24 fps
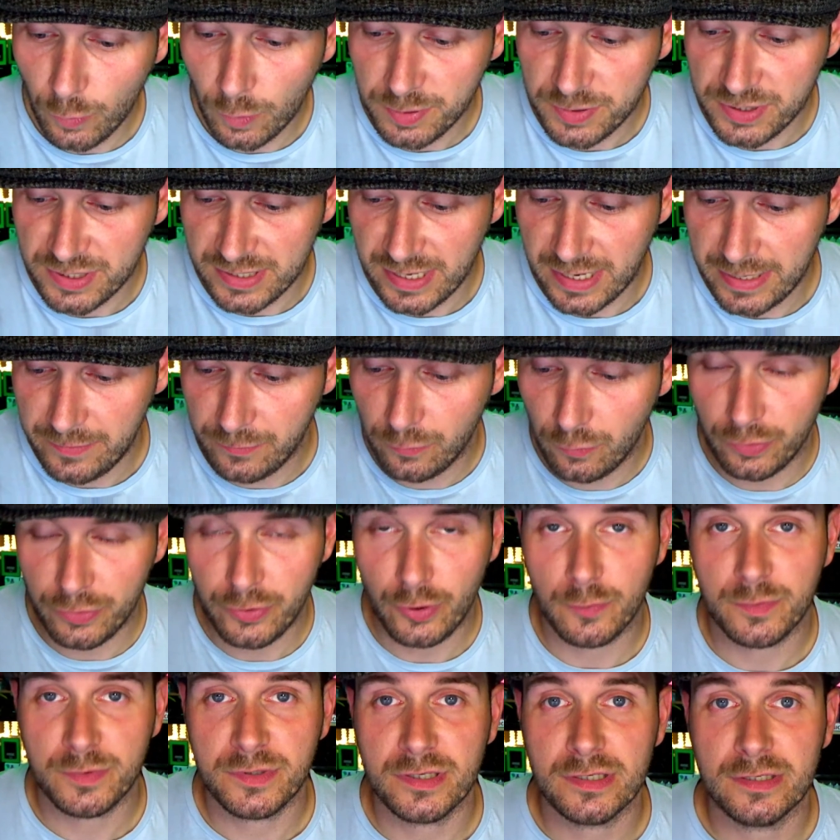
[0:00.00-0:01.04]
options there. You've got the
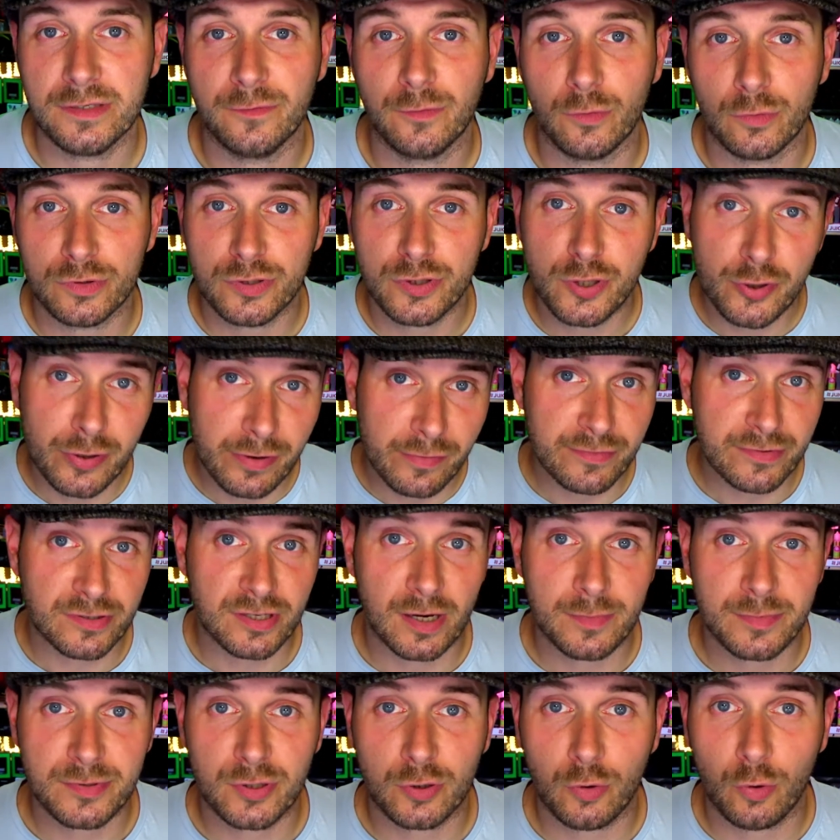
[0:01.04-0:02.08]
options for two different
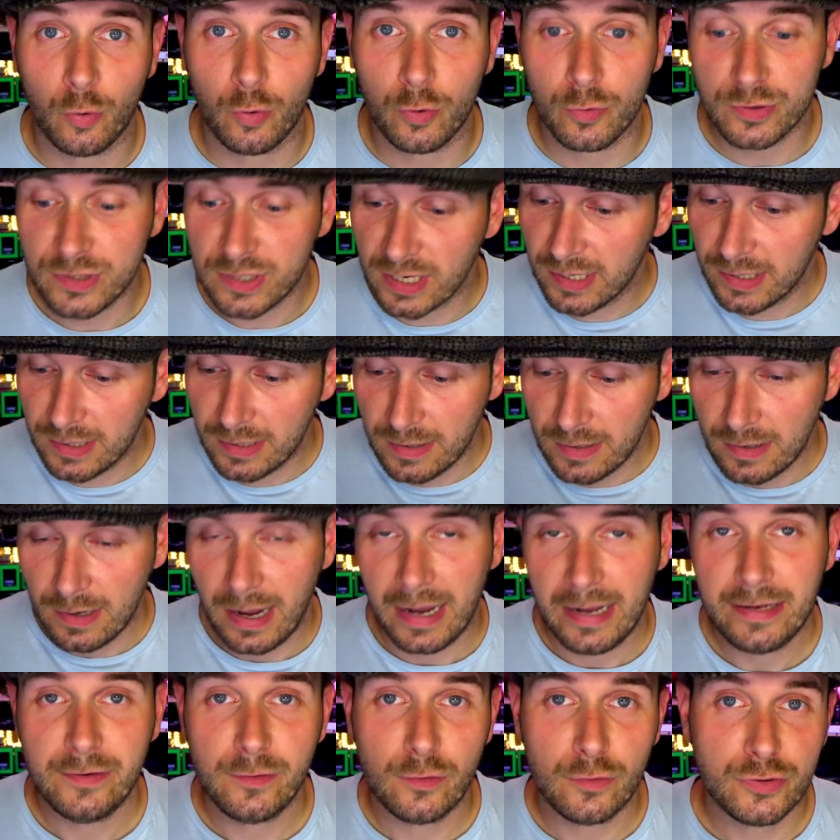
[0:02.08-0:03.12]
types of coils,
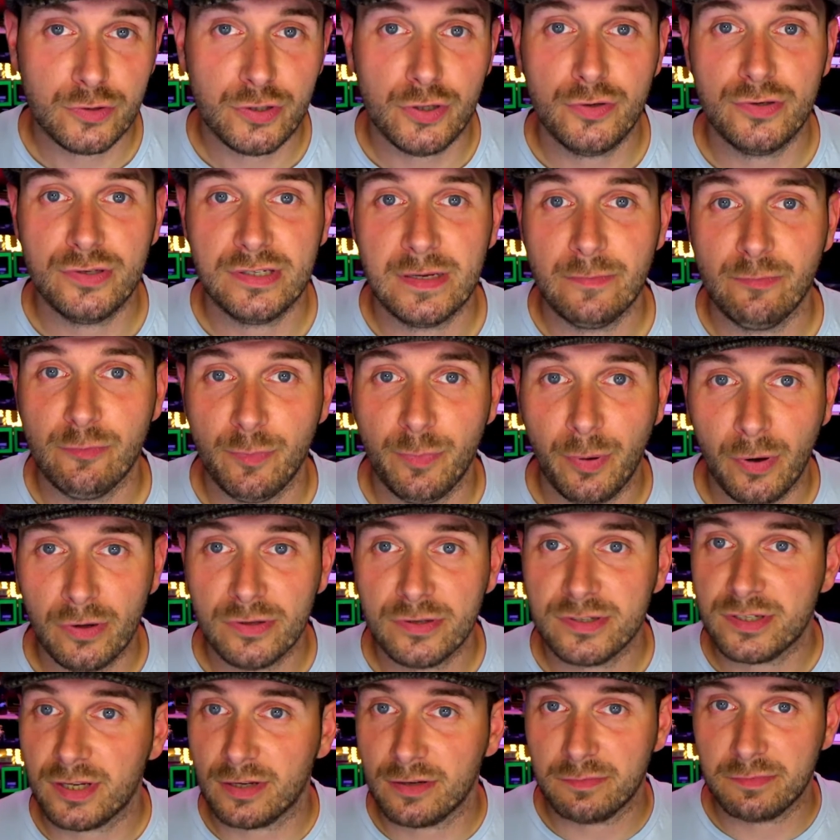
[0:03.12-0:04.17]
and you've got two separate
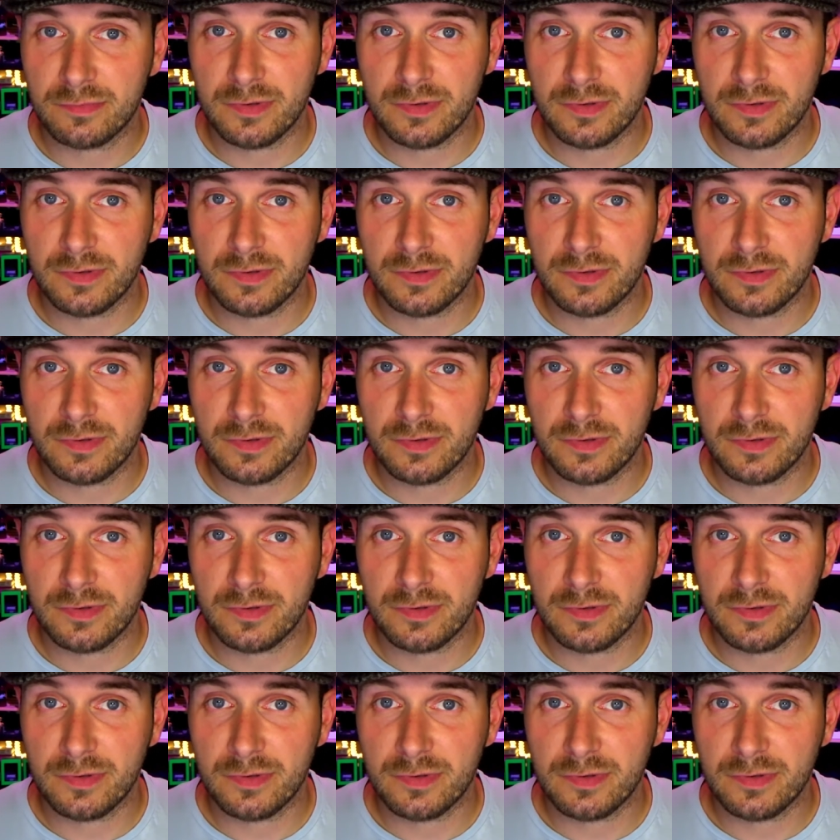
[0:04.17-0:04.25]
pods. So